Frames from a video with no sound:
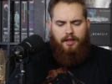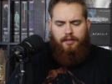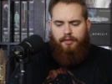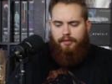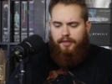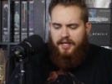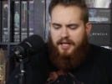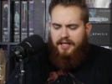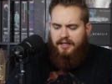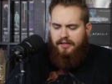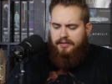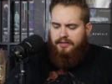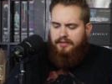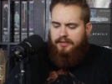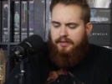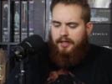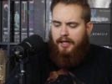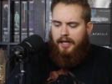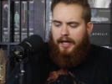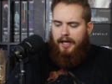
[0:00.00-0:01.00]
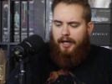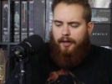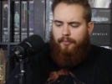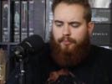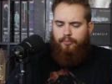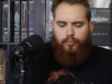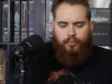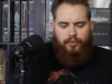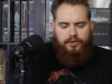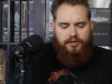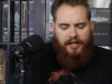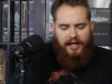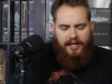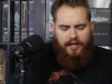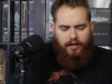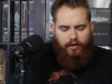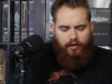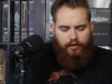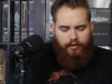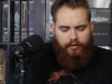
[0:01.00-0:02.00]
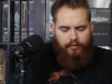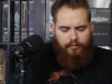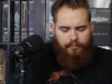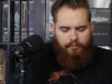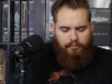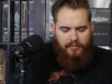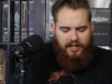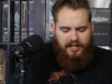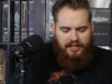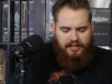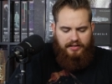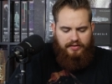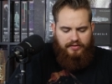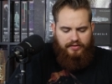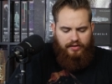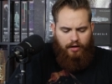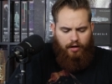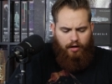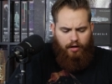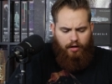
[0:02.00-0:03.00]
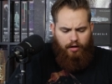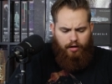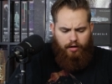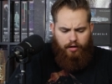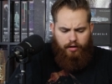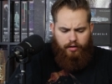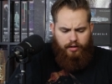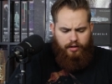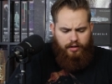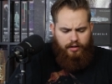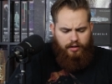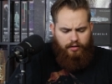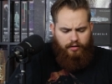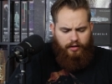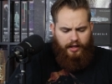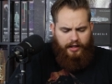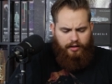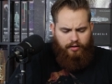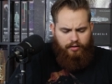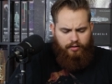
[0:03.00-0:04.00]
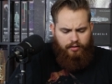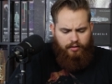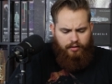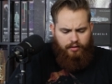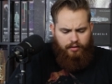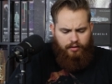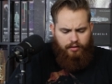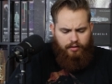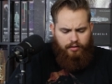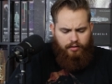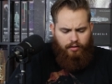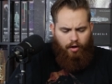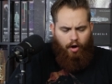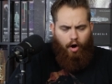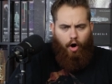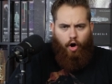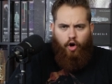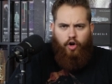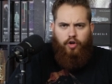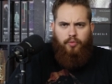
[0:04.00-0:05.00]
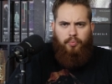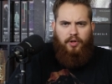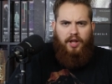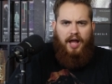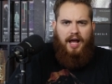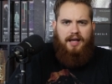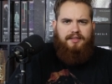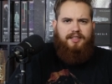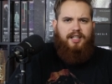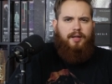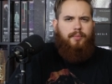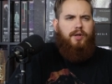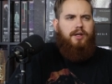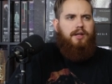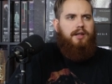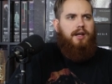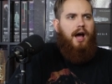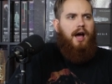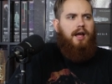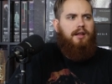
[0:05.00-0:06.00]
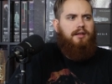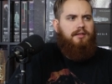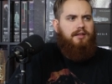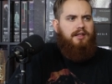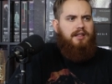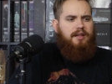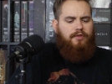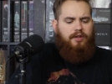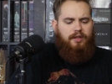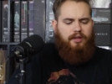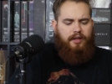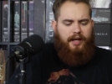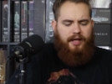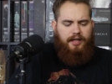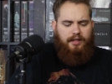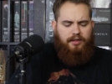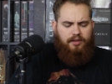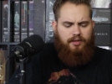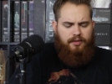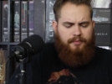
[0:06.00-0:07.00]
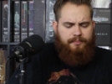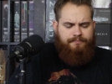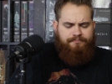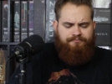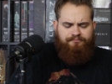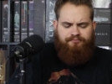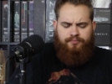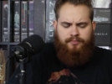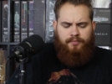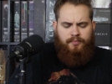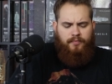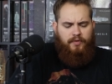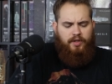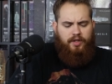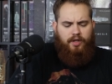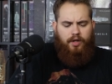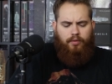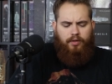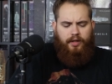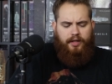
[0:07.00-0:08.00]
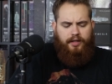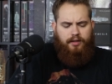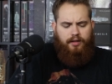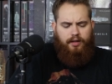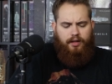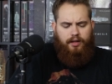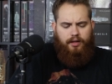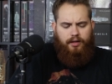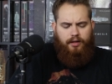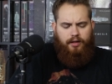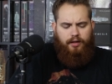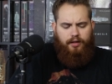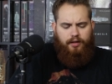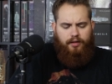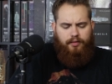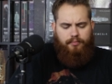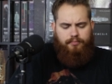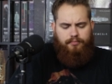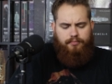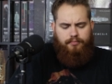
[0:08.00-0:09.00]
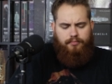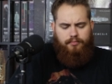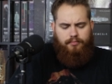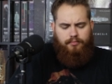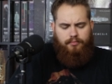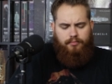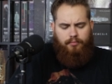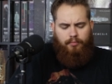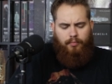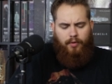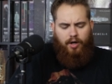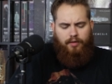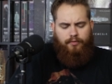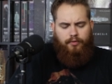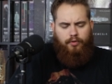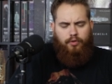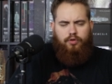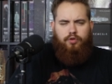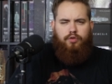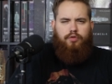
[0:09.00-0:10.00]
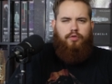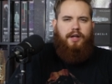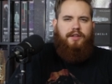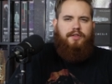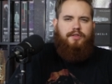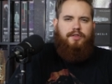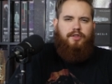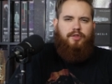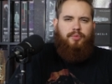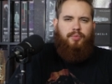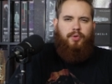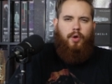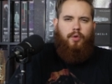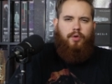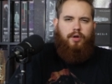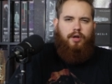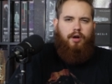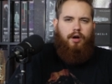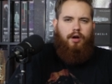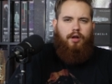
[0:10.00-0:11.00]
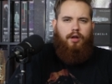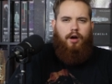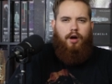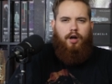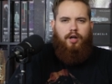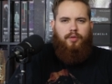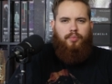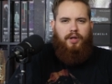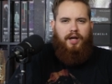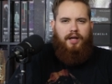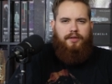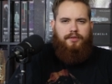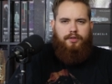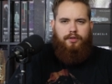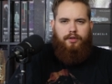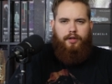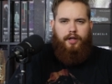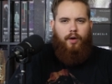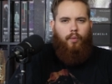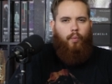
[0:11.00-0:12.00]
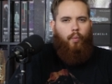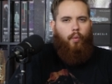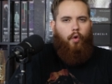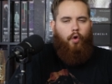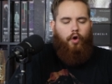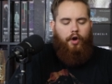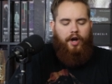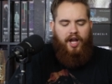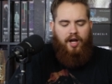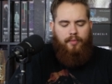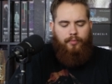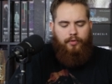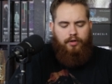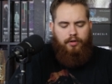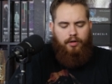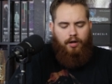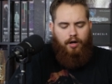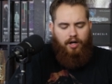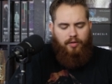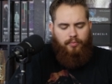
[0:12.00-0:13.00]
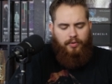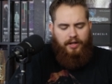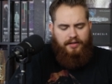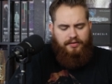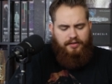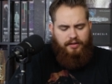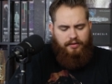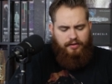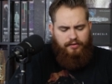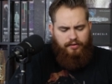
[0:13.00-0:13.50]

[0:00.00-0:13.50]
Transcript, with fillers: These um, player minis are like hard plastic, but not even like, you know, like a, a Marvel Crisis Protocol hard plastic or like a Warhammer hard plastic.